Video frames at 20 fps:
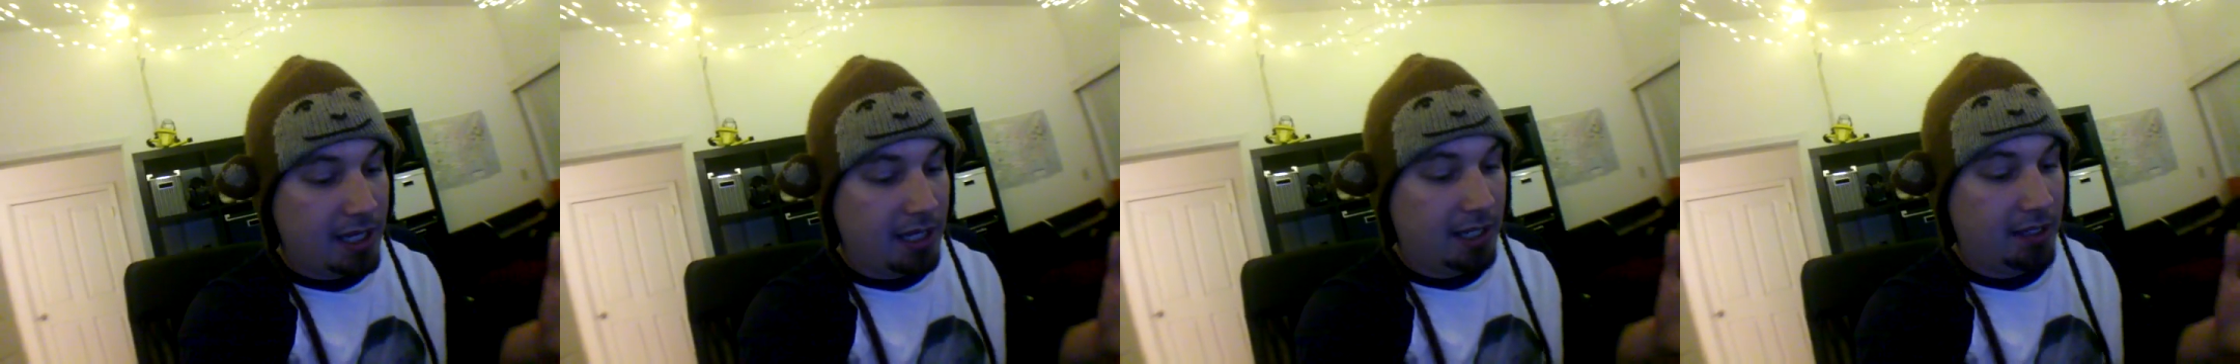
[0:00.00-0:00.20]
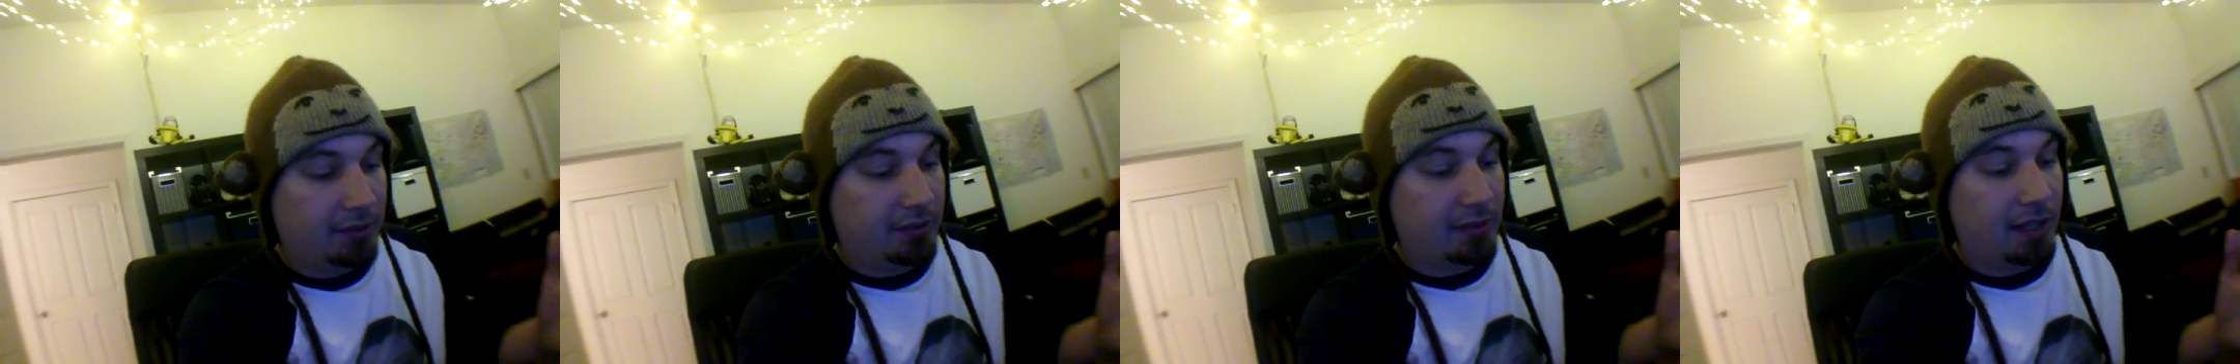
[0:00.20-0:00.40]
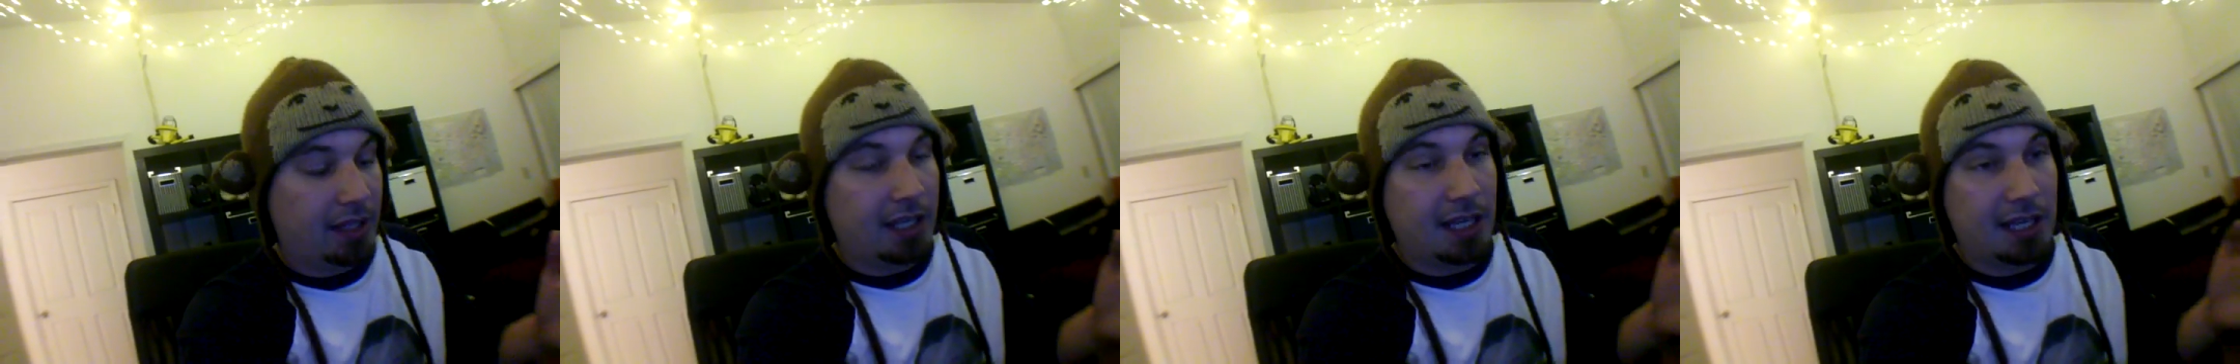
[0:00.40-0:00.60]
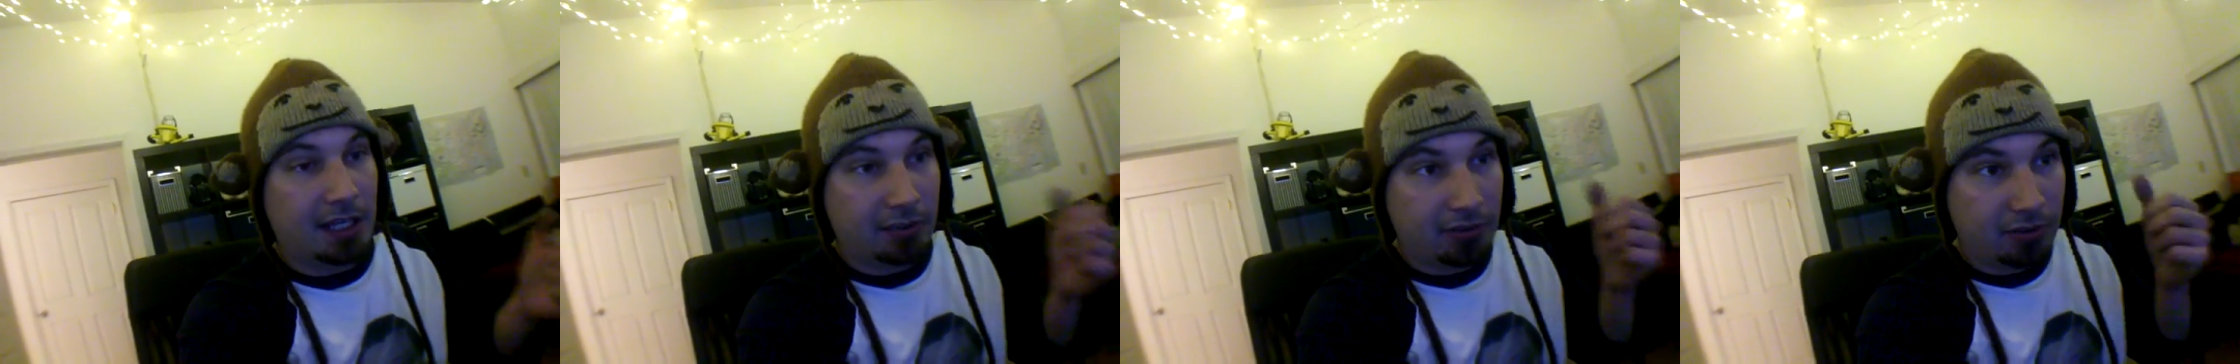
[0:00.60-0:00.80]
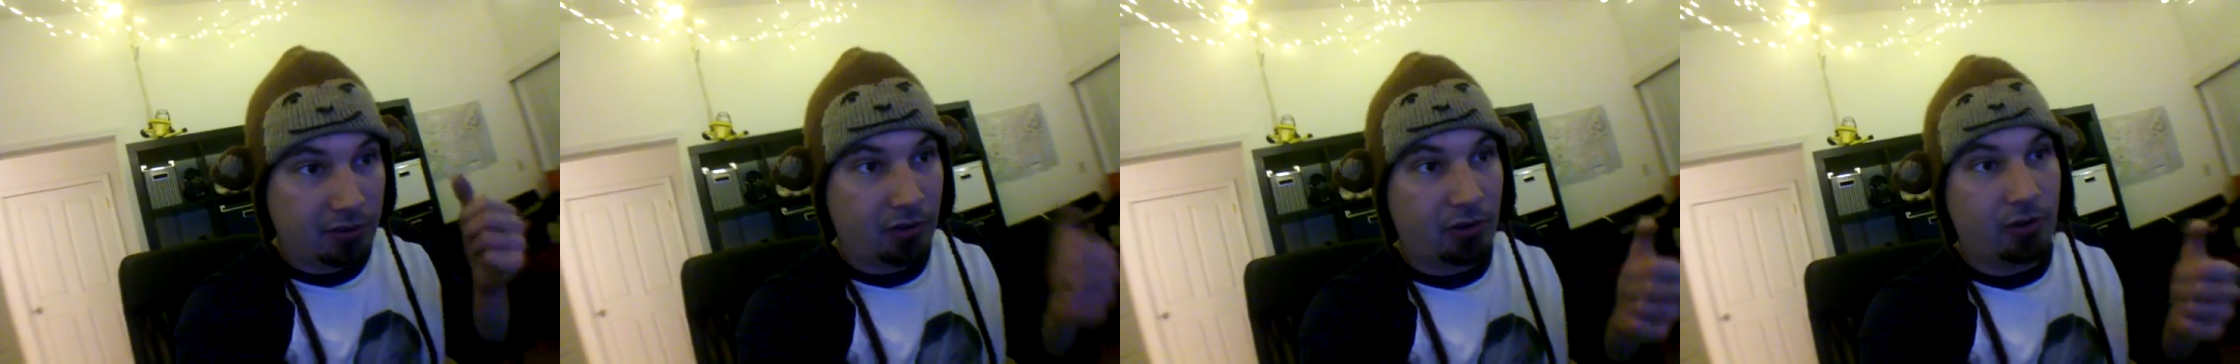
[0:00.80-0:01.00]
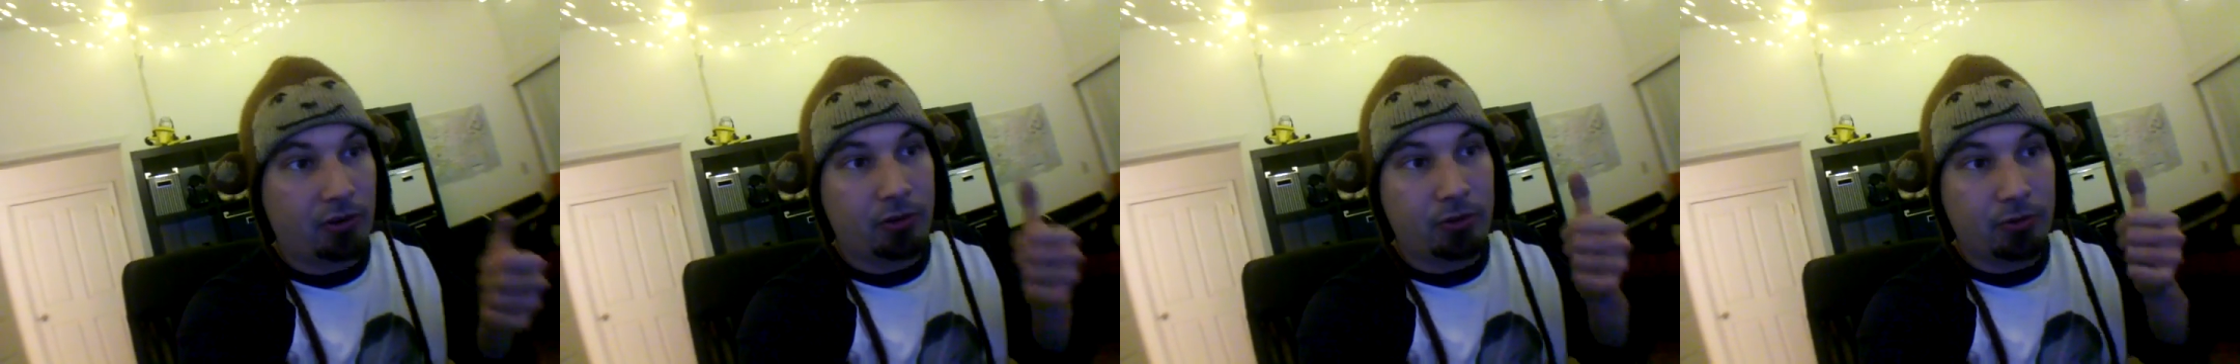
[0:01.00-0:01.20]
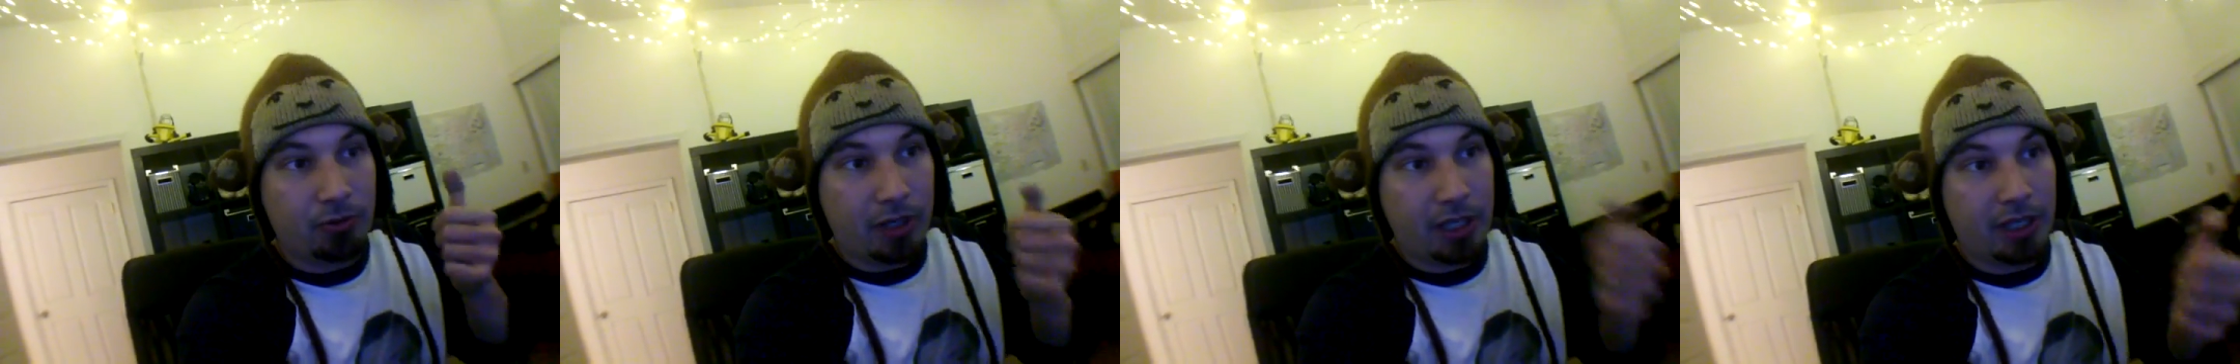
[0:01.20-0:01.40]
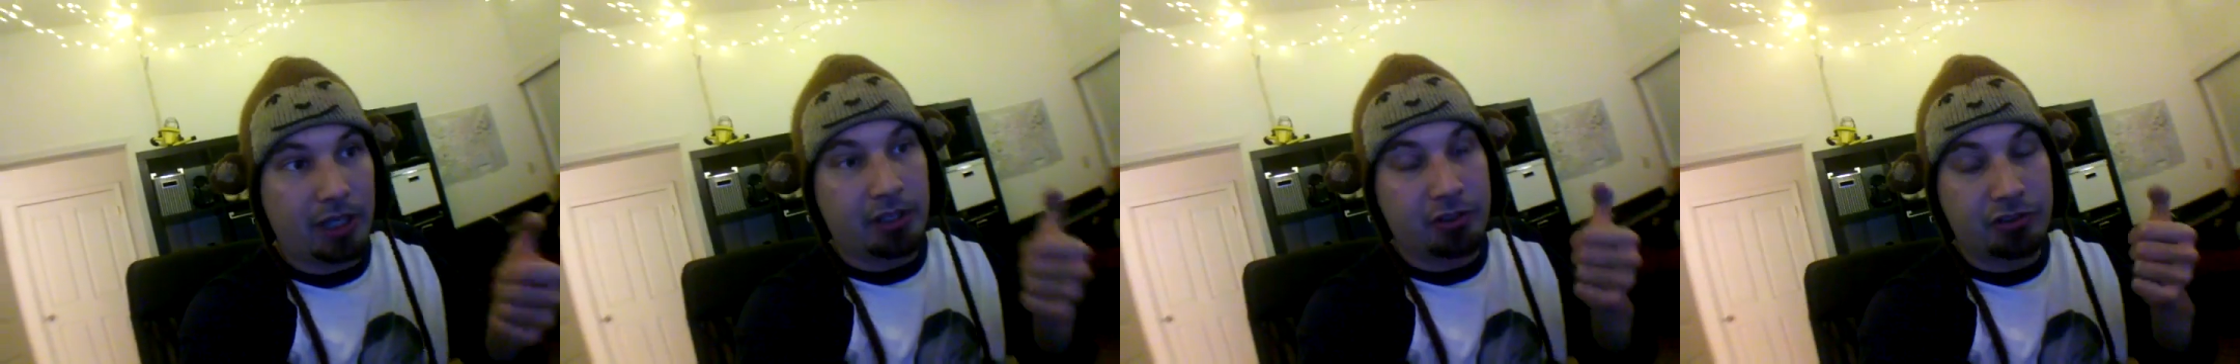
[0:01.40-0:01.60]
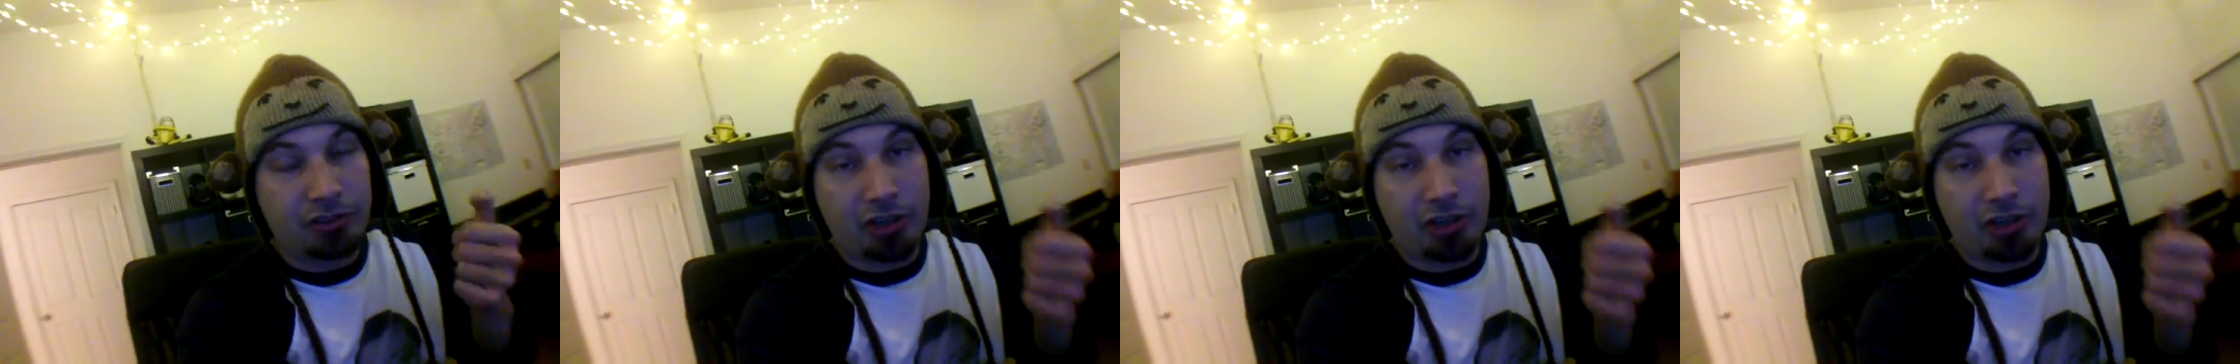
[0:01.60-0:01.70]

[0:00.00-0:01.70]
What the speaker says: is like an external